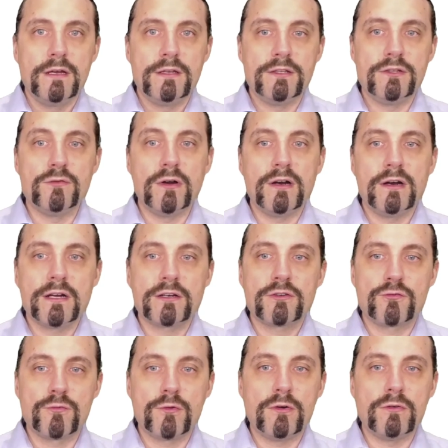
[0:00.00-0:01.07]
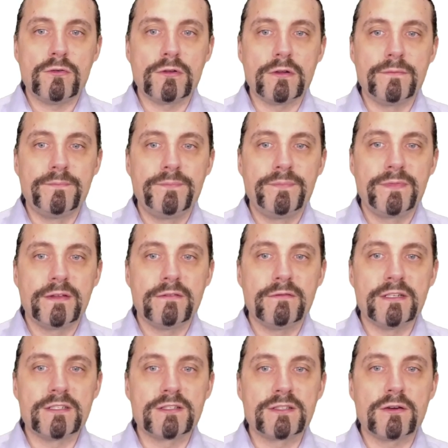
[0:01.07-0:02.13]
You are a crawl
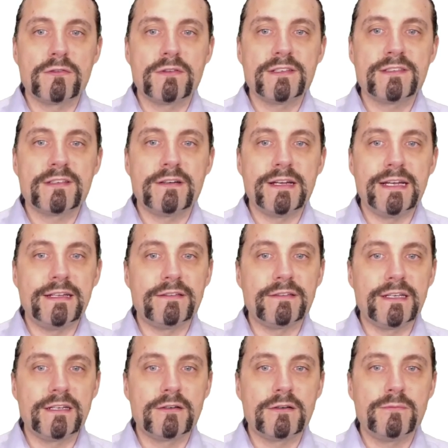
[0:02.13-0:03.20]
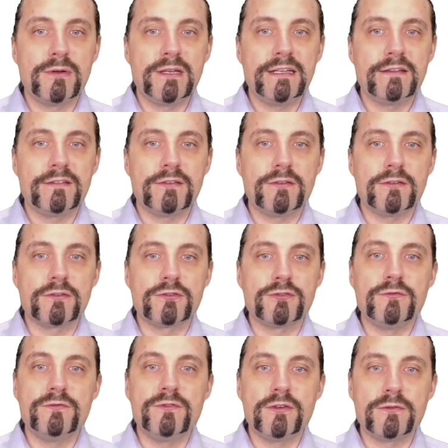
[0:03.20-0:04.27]
when stories are either incomplete or
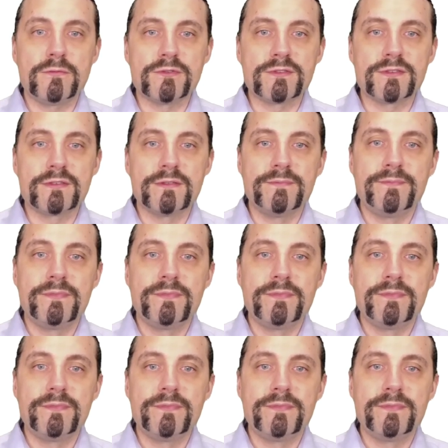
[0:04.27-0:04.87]
too verbose.